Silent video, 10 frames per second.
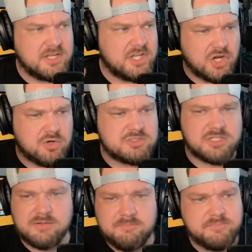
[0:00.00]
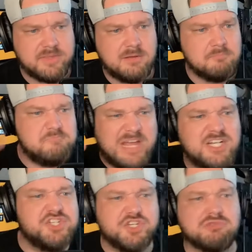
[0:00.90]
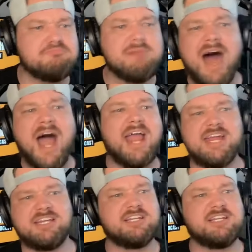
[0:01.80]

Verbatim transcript: you know, to bend your mind